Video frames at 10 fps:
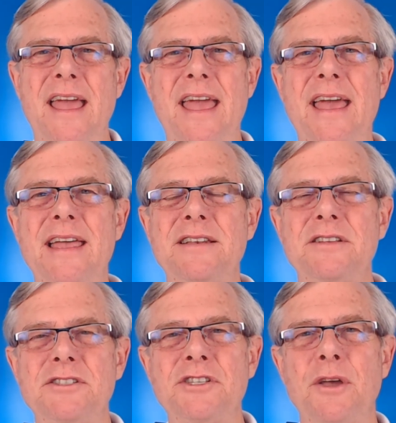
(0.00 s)

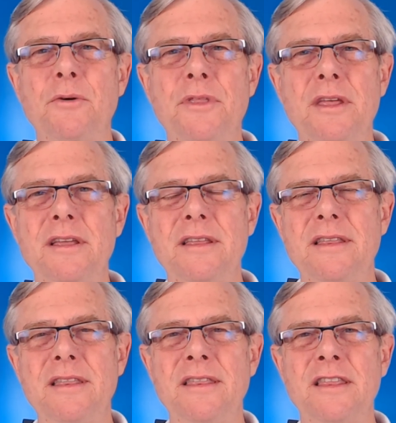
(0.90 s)
And so
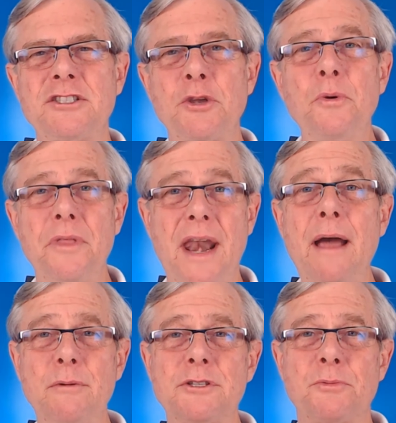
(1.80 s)
the school that
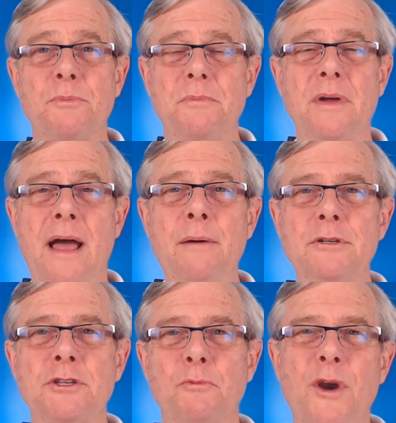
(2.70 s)
I
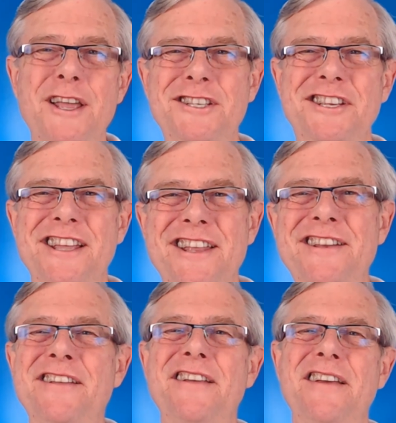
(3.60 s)
was raised
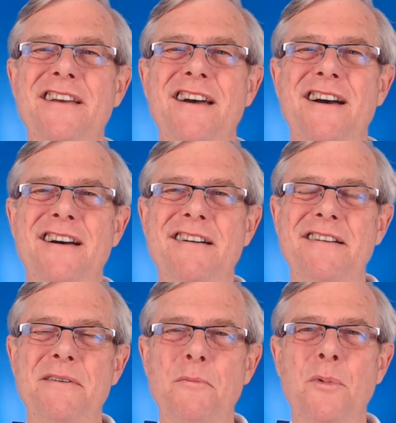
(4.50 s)
in
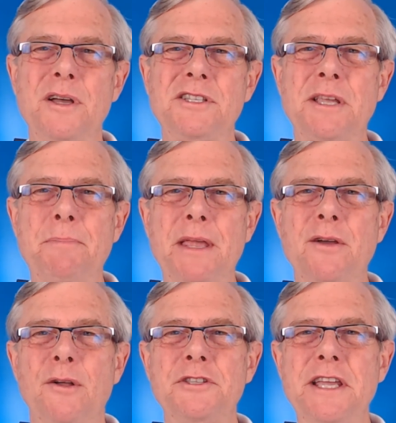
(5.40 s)
was something
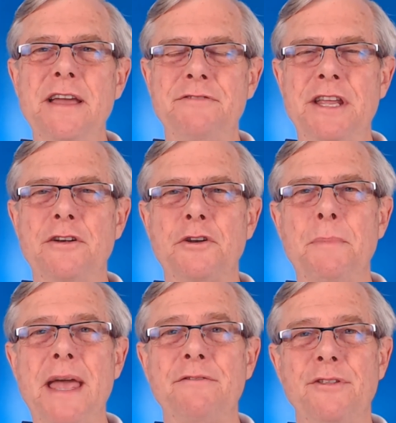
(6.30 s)
called DFT, or
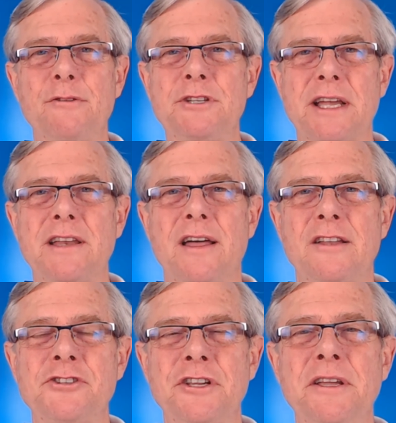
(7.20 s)
demand flow
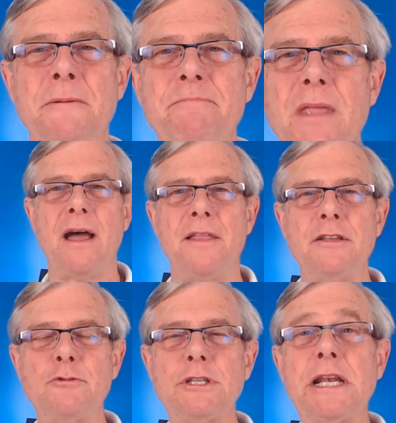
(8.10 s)
technology.
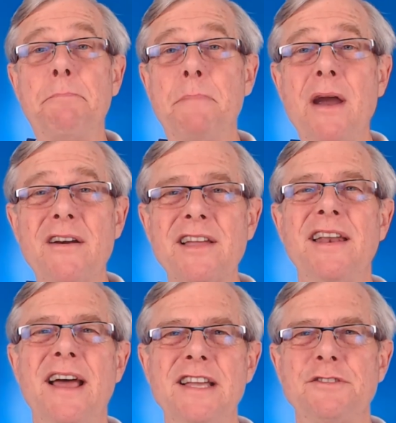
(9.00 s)
This was an
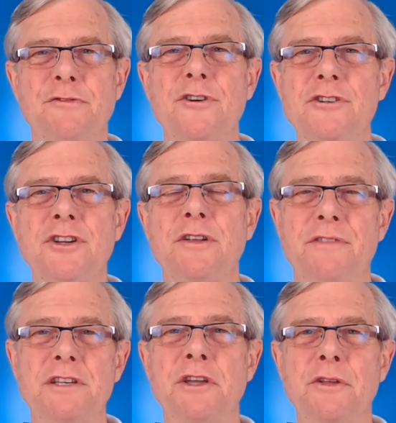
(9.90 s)
Americanized version
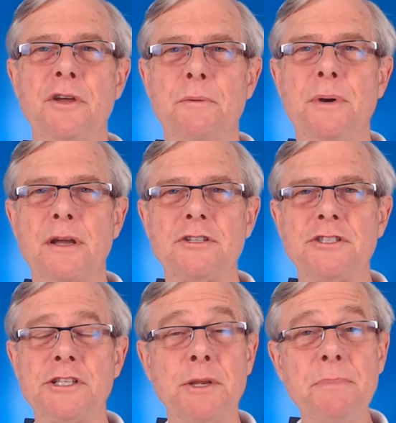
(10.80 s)
of the Toyota production
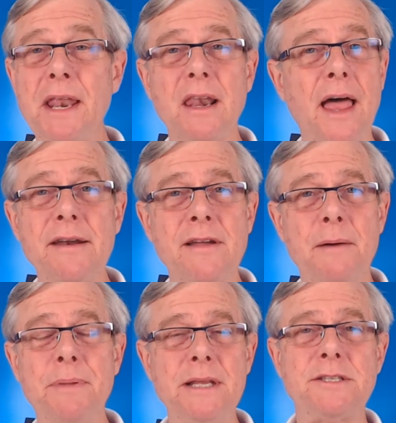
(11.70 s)
system that a lot of
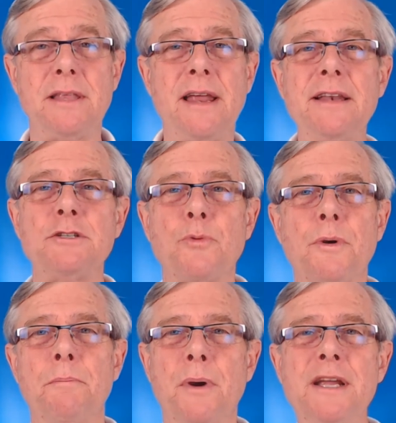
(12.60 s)
companies in the 90s
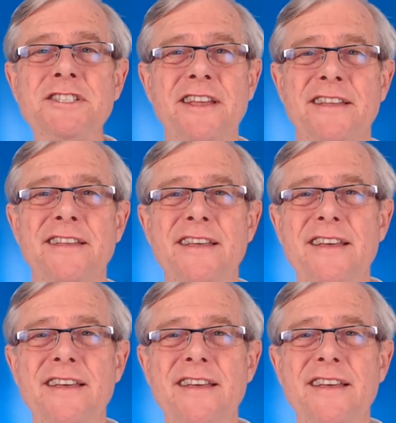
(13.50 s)
were embracing,